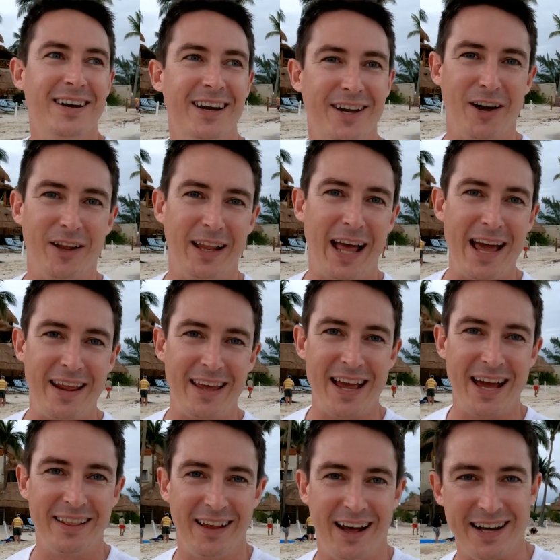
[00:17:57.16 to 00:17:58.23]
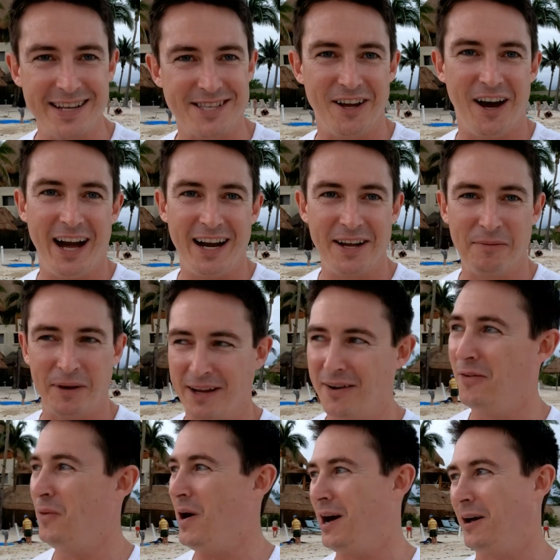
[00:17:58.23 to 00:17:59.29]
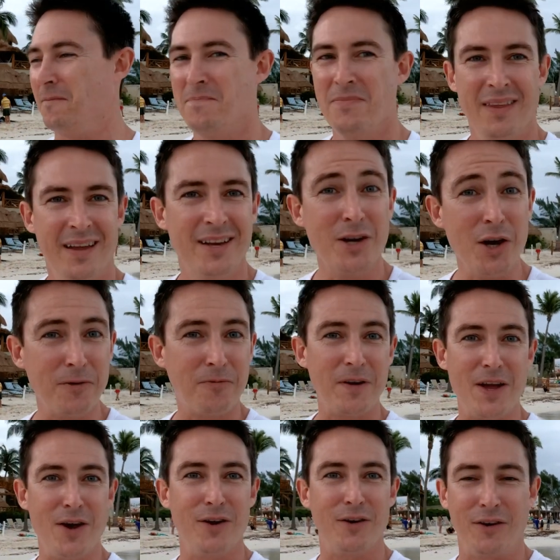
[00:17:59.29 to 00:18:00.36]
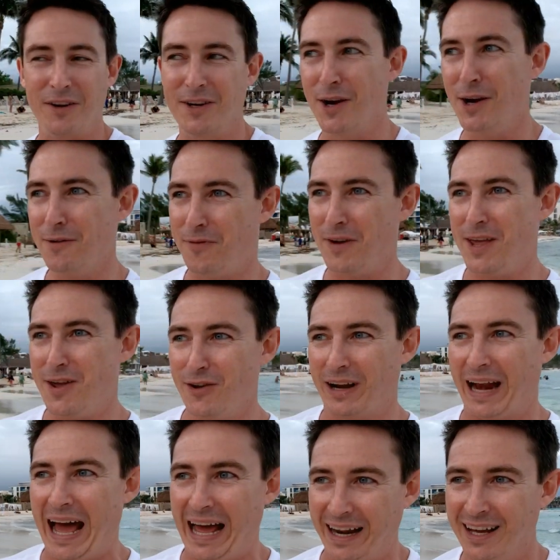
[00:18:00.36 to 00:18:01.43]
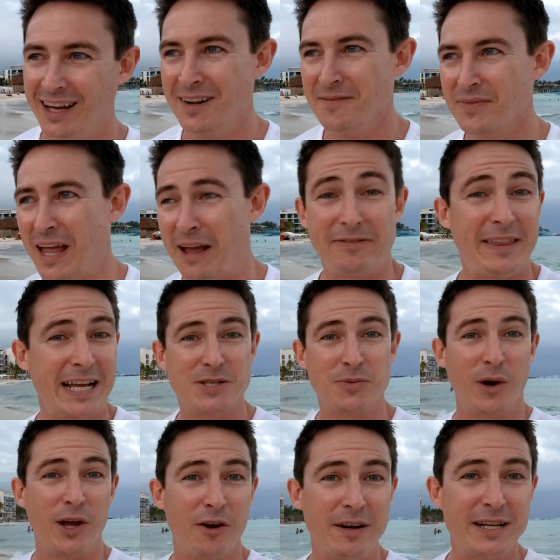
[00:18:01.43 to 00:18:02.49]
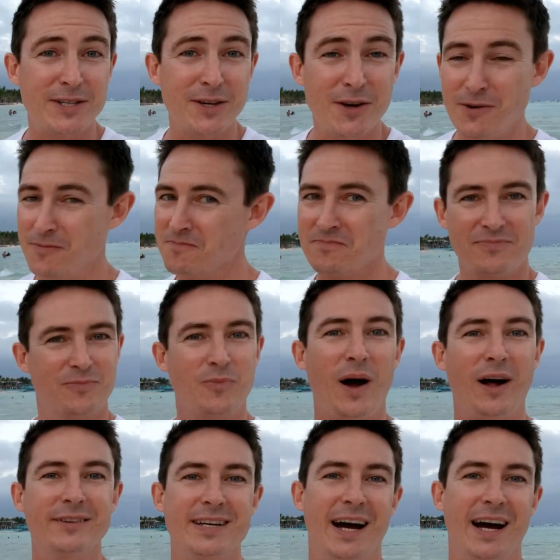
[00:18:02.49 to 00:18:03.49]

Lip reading: I got laid again last night. I'm like, well, good for you, lad. If that's what you're into, well